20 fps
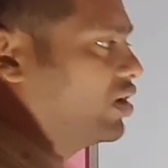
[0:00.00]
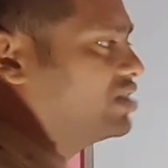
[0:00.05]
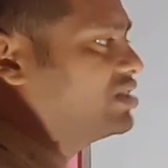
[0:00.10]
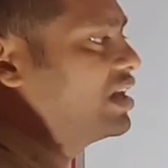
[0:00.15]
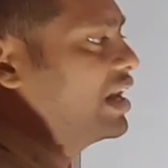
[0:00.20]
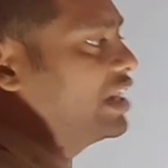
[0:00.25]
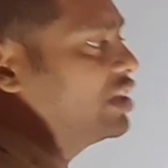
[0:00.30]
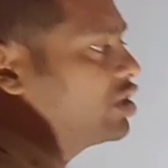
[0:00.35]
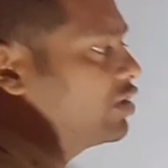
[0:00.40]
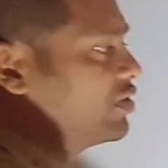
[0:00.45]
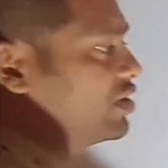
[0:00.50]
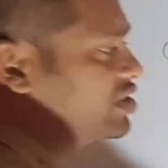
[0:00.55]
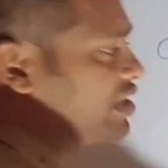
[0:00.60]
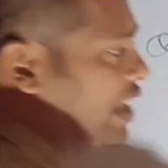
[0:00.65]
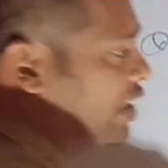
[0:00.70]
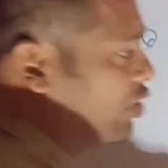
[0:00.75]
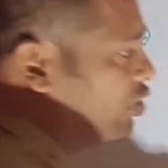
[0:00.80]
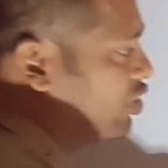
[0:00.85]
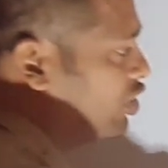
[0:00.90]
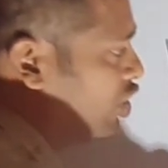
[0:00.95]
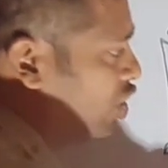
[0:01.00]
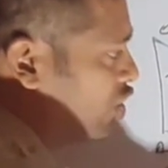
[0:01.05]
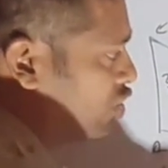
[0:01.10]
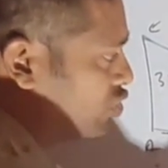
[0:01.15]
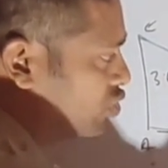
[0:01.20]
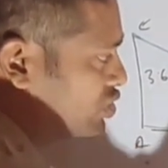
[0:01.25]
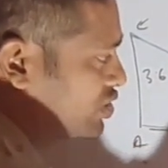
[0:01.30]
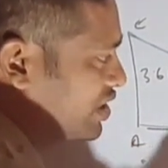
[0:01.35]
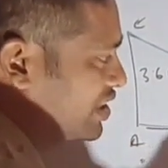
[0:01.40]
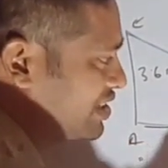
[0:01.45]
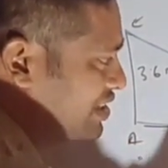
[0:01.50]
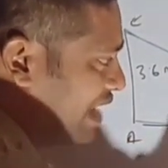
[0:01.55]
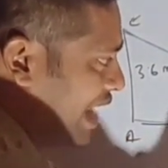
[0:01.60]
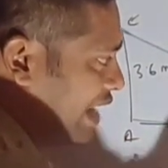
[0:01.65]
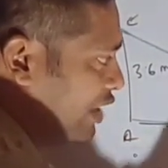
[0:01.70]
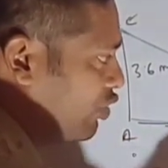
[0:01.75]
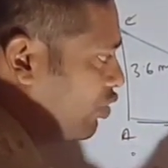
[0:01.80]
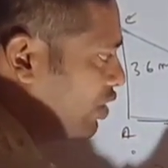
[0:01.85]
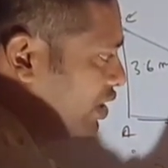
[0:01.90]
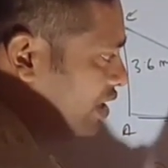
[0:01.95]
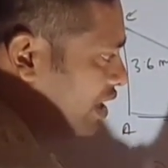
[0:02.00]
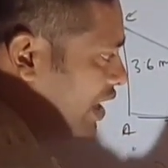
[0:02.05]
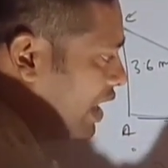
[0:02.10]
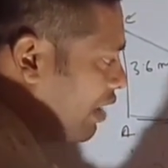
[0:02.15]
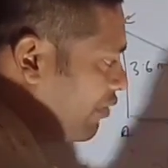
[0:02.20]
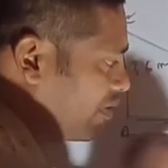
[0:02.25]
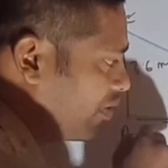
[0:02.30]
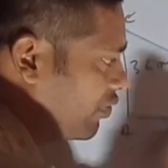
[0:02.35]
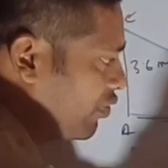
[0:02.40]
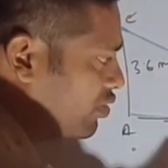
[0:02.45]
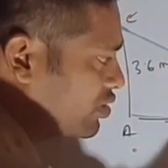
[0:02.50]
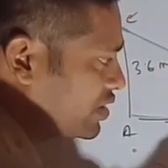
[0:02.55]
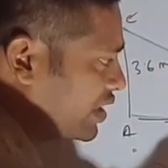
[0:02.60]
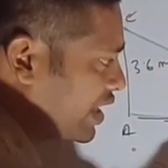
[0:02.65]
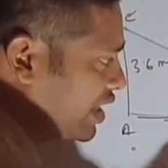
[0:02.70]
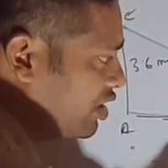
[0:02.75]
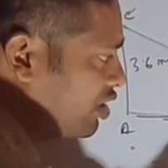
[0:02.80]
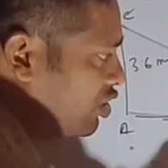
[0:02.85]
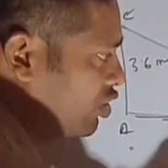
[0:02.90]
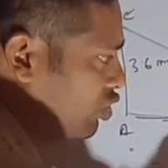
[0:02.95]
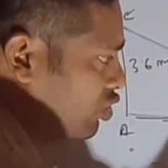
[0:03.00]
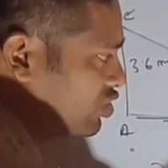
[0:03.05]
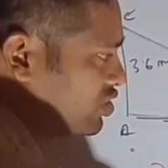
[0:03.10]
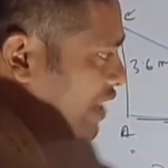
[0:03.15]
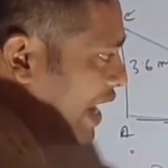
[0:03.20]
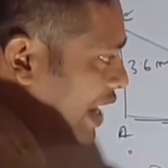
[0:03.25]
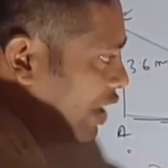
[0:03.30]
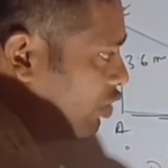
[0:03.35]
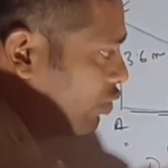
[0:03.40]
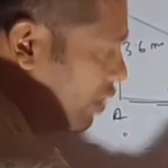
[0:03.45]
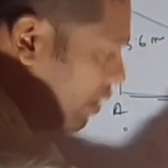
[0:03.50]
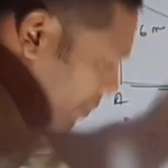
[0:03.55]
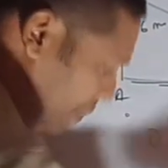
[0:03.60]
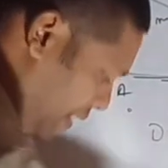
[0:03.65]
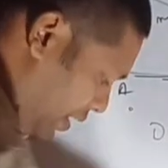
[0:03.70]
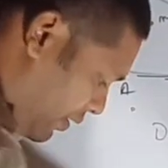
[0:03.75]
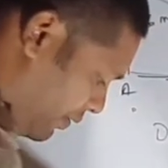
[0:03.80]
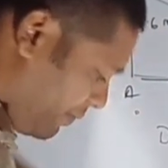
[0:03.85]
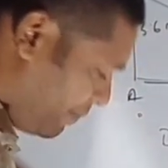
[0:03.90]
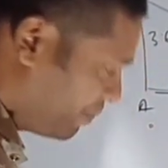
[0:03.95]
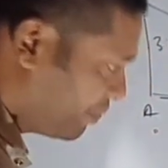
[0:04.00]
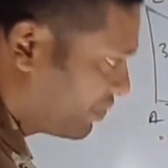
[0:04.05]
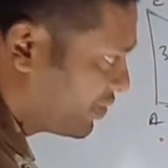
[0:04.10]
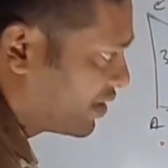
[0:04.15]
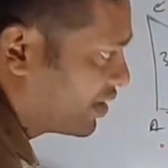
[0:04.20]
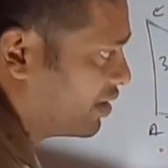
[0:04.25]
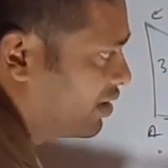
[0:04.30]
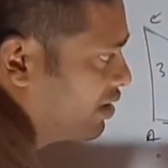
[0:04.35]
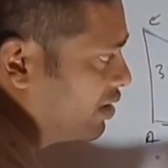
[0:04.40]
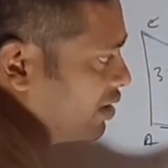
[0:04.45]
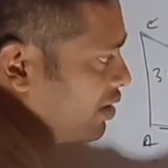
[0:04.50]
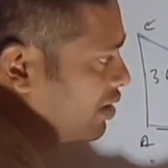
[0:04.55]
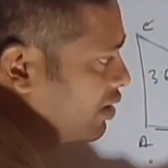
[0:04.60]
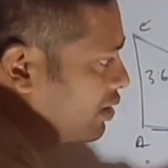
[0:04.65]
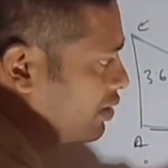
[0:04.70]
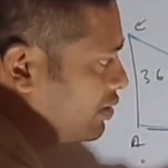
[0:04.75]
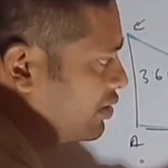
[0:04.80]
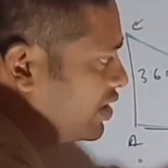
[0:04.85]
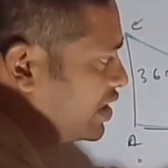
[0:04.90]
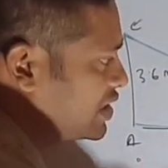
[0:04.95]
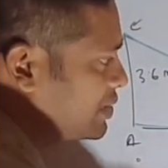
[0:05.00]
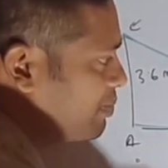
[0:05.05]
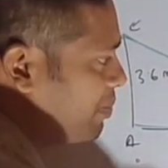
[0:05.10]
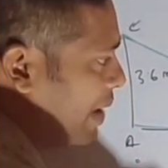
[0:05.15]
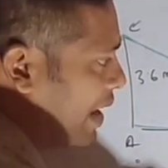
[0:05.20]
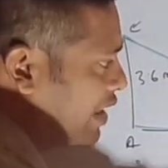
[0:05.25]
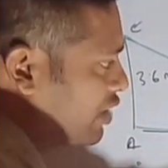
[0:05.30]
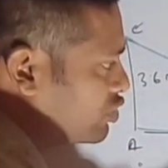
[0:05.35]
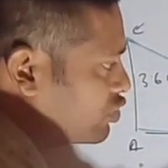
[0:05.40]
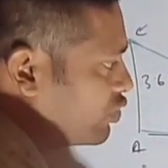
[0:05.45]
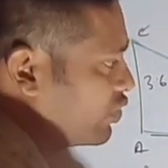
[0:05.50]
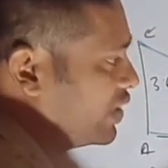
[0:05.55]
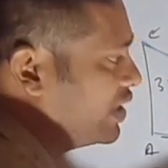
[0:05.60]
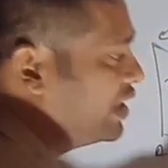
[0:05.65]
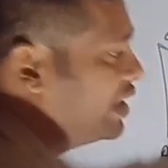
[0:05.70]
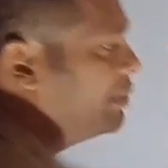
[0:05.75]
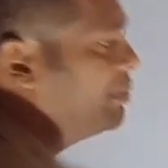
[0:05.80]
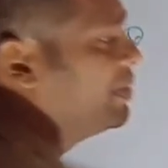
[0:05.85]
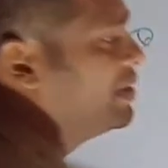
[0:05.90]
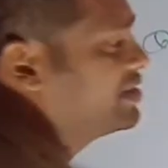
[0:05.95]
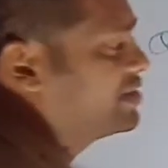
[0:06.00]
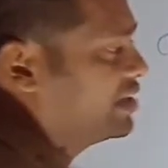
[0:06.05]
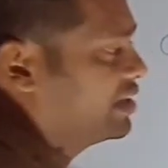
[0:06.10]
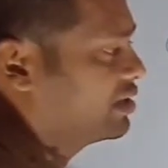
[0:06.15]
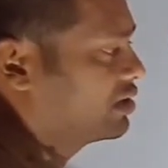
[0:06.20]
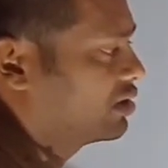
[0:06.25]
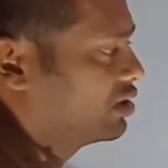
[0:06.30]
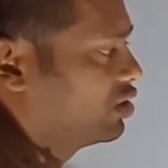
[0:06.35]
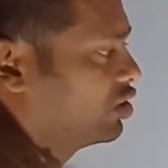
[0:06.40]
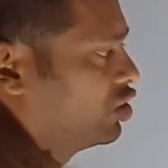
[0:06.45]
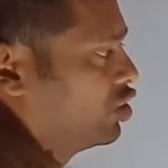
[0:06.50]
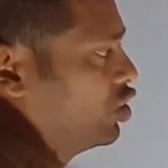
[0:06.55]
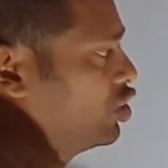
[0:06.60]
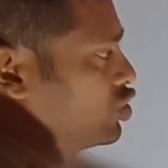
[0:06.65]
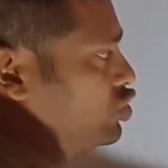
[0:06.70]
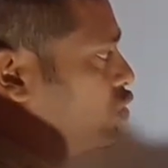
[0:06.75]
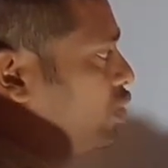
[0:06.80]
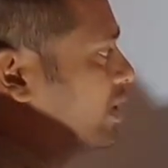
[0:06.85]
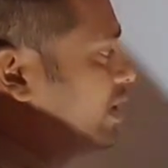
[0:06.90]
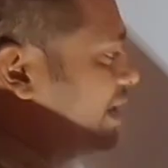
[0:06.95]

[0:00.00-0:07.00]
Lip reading: is the length of the shadow? So she is right over here after 4 seconds. So shadow will be this part. So we need BC. So in